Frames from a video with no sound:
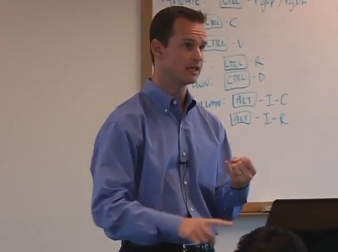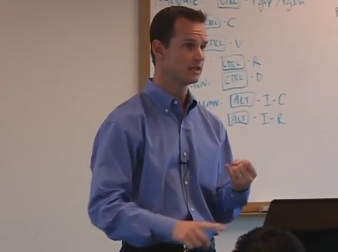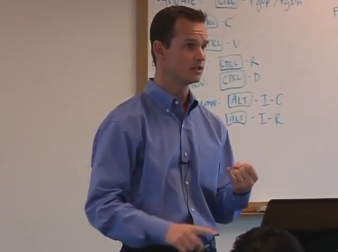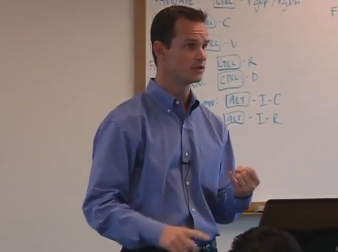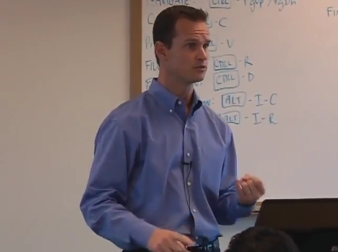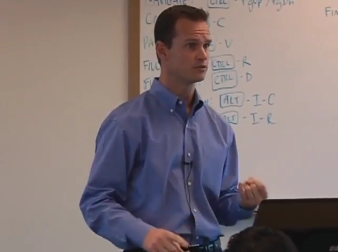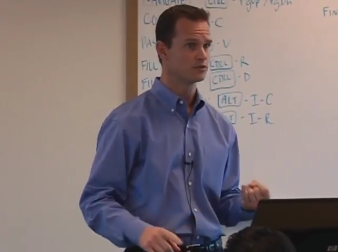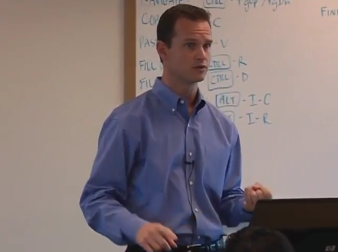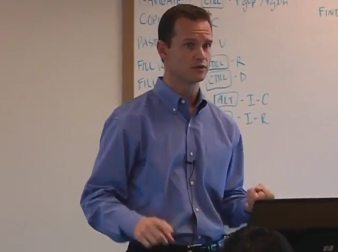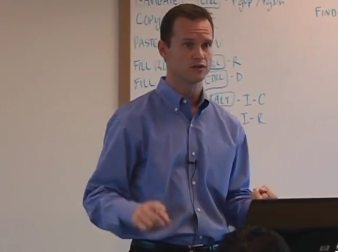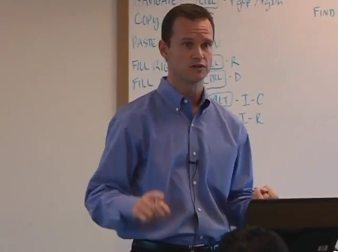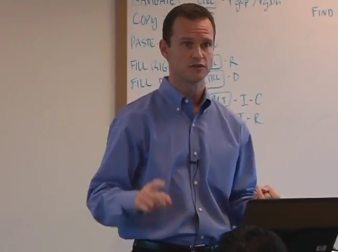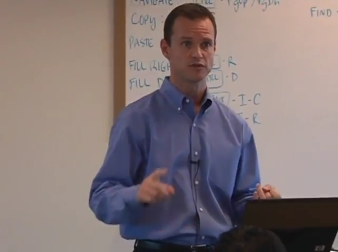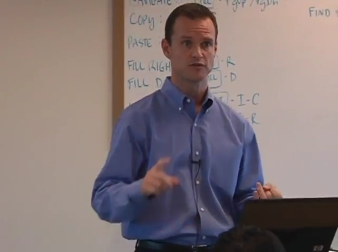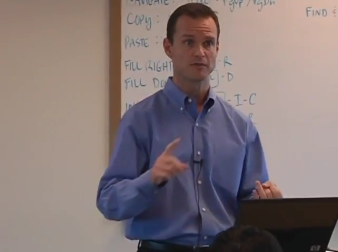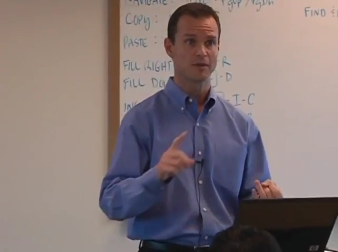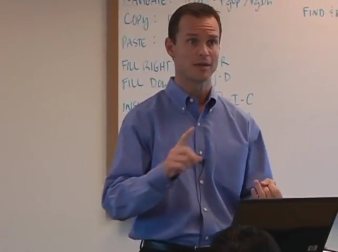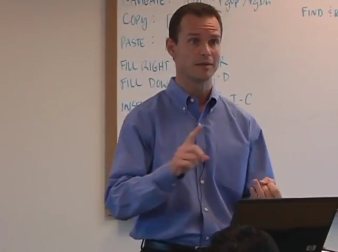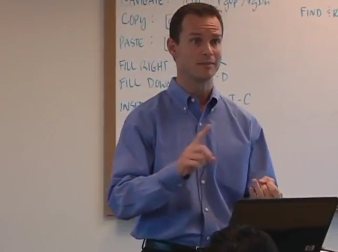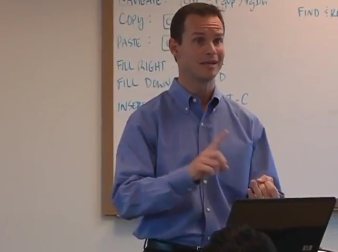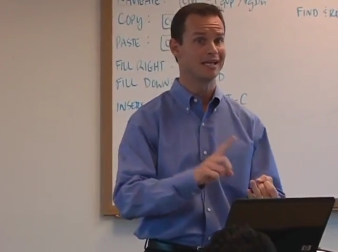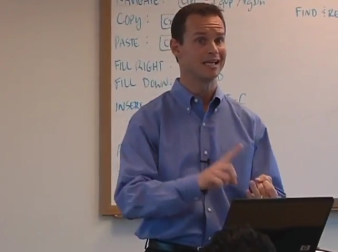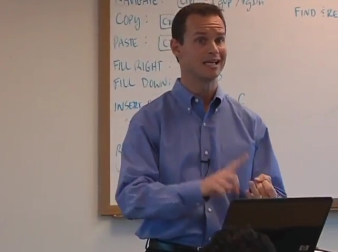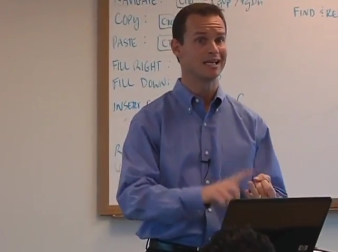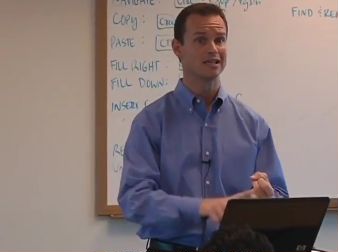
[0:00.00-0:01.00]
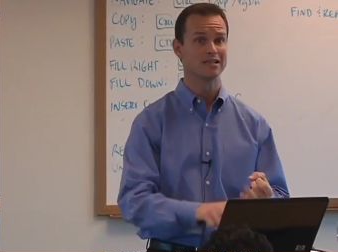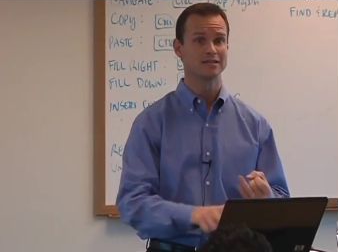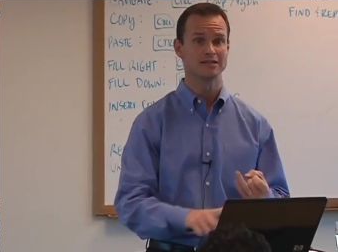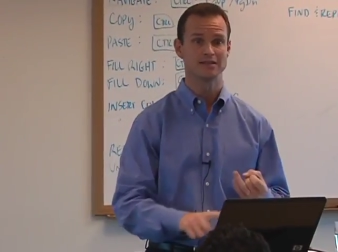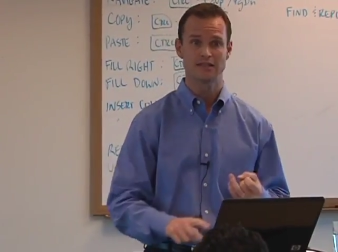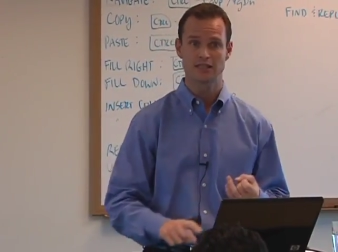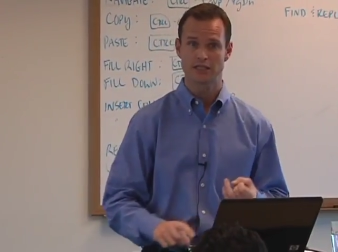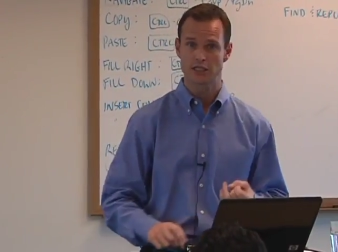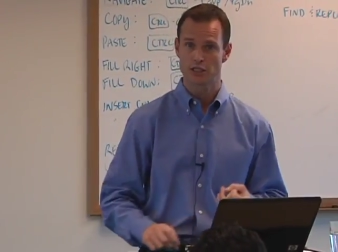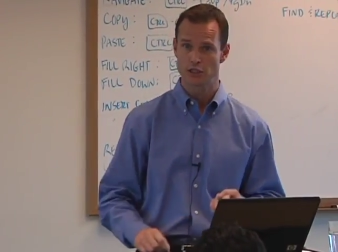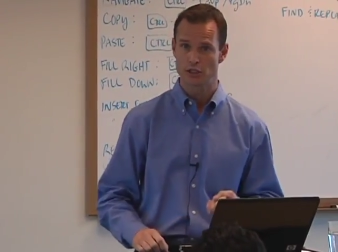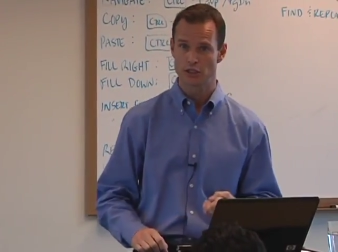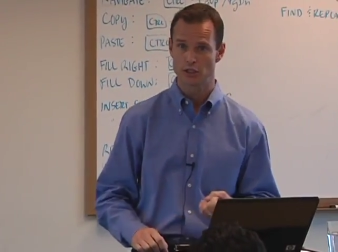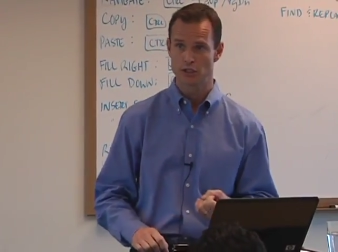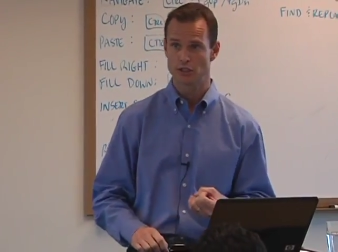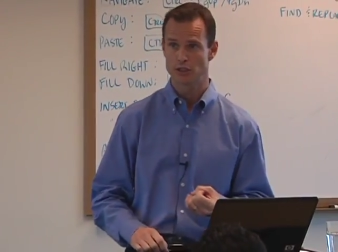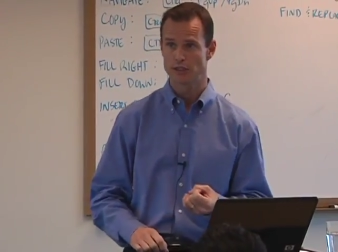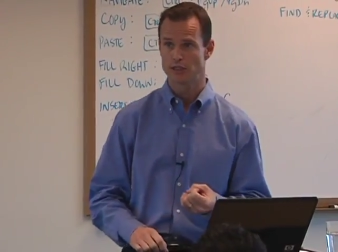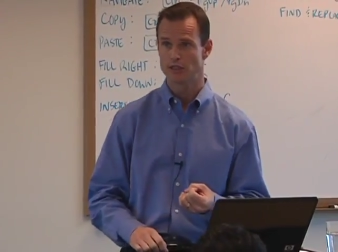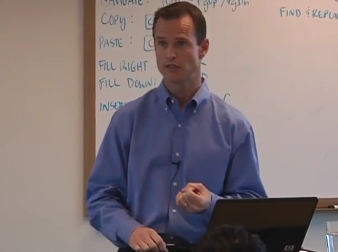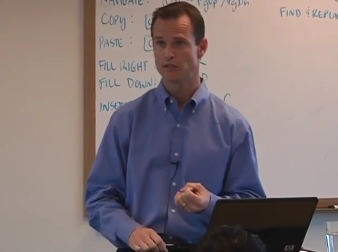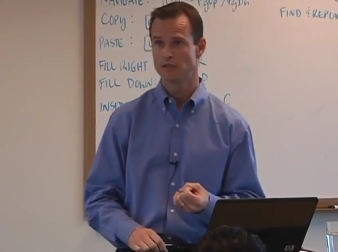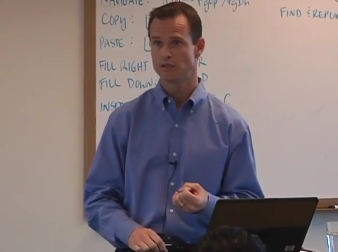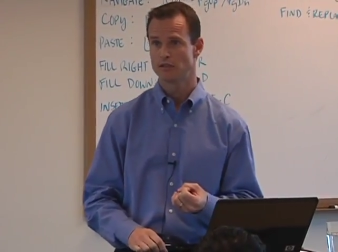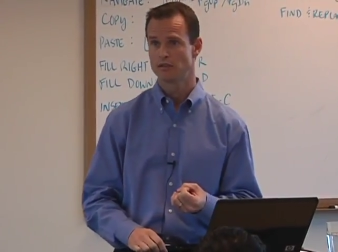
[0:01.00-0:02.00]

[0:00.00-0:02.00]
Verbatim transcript: interest, by being unsecured,